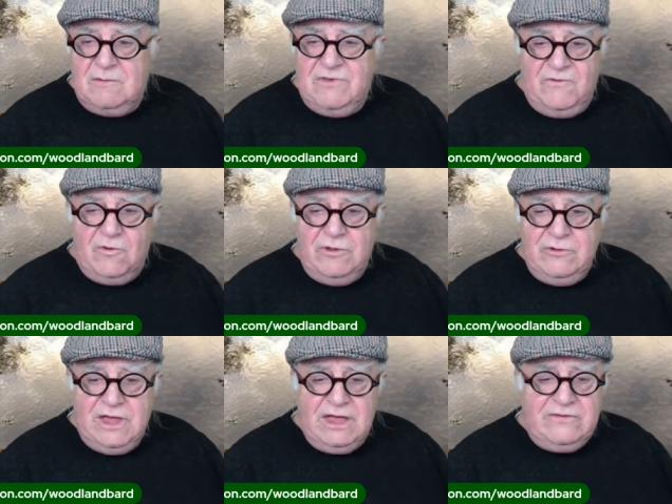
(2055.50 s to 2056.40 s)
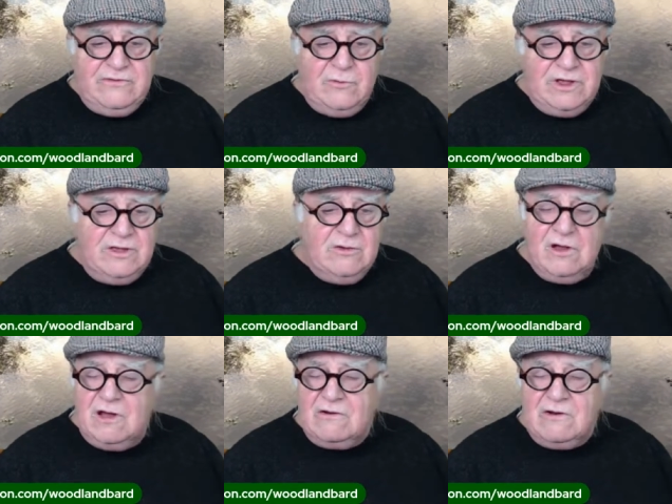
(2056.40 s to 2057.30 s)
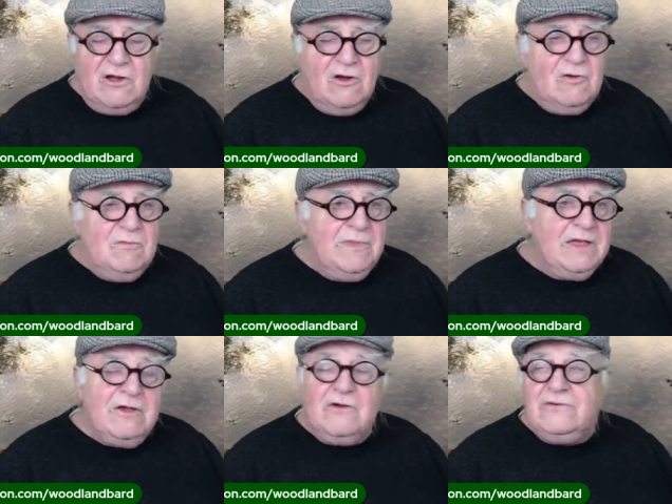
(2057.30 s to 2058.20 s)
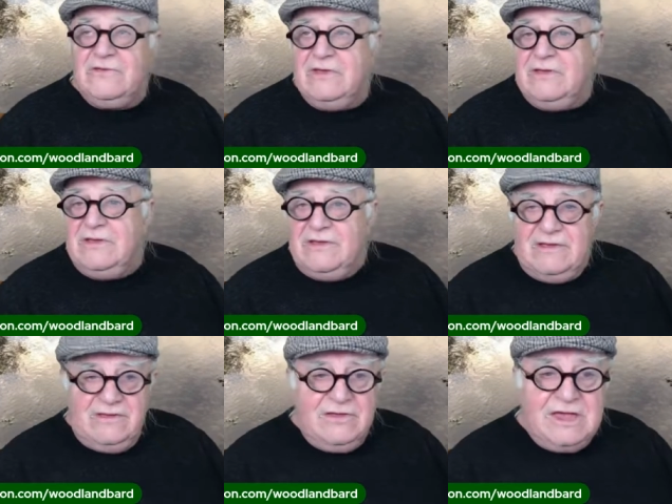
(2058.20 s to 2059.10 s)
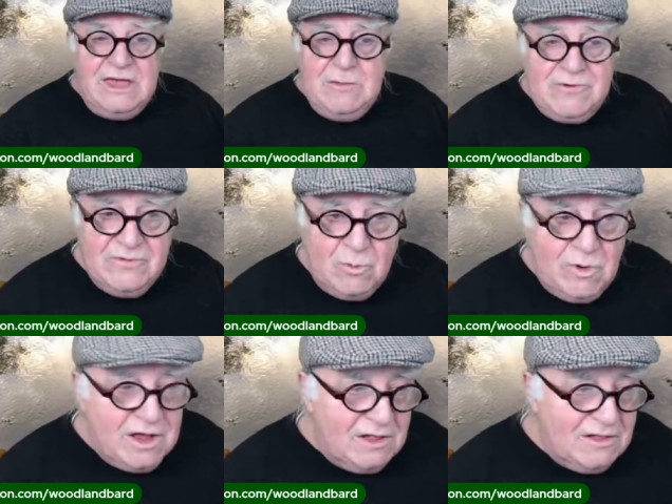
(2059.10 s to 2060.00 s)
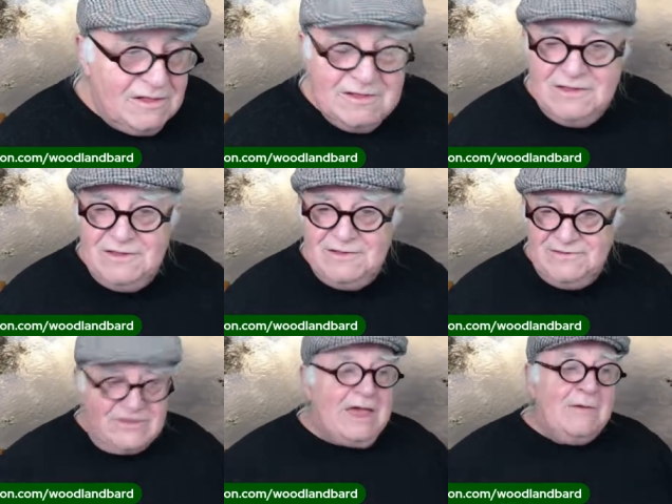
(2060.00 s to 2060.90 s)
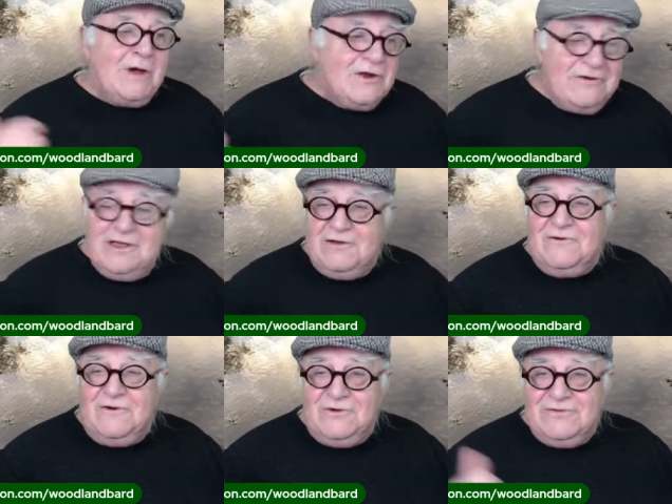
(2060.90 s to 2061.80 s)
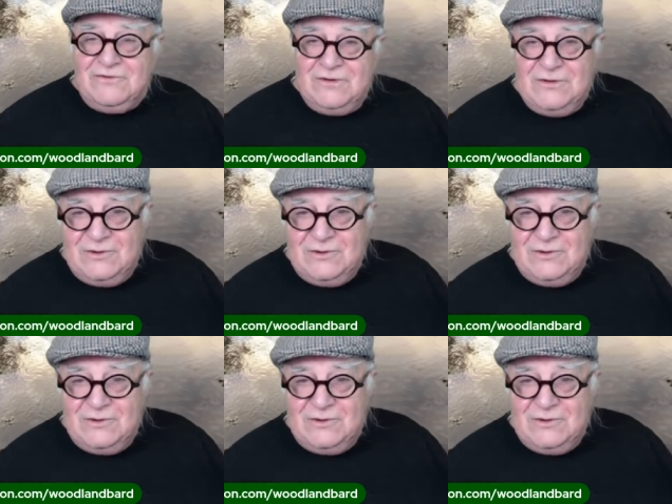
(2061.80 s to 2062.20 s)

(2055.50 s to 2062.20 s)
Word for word: before you get to where you are at home, because the keeper of the well, uh, scaremongering, of course,